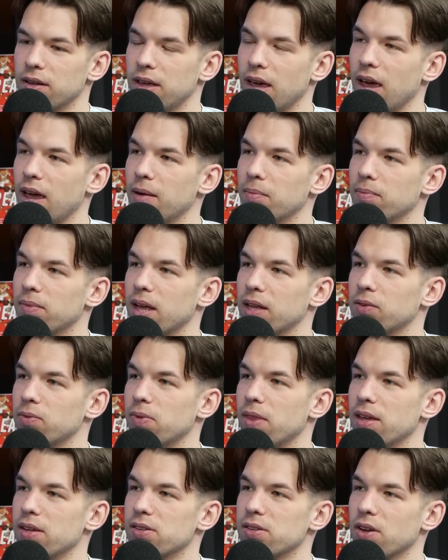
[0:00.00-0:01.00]
game that
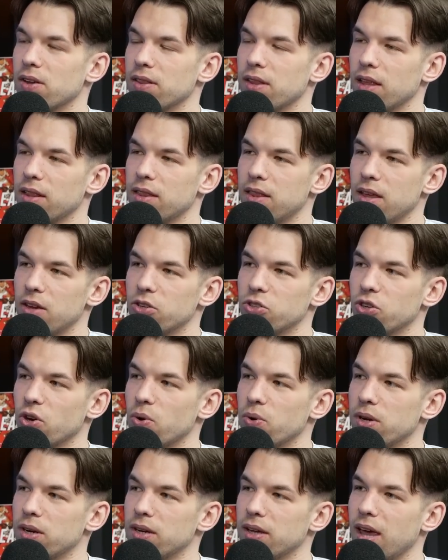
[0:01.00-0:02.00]
they
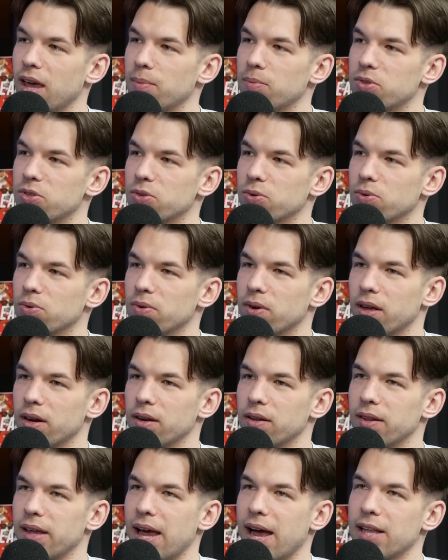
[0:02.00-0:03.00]
showed in Game 2?
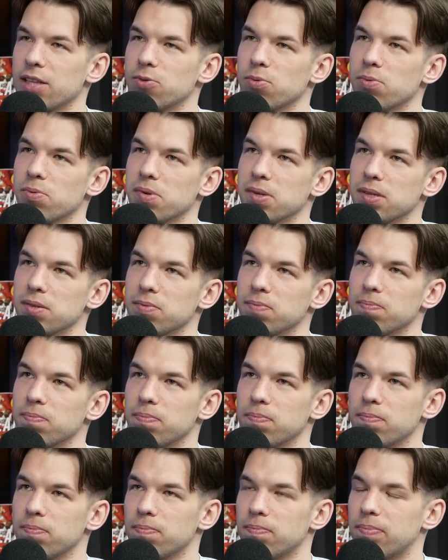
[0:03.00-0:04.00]
And the answer was
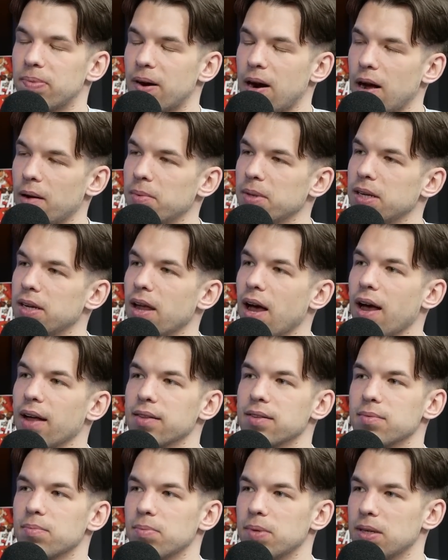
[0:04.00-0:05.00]
probably
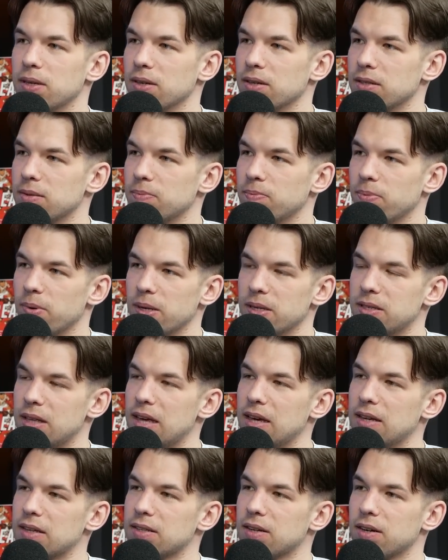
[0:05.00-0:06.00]
not, because
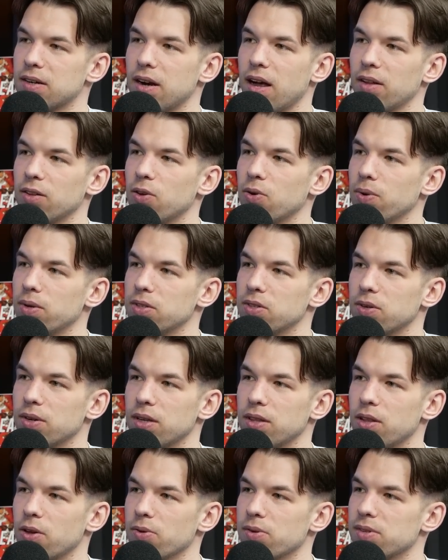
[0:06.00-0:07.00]
Brasdeikis are not going to
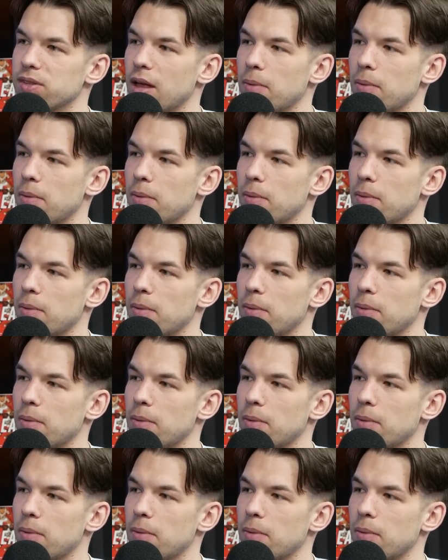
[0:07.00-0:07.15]
hit those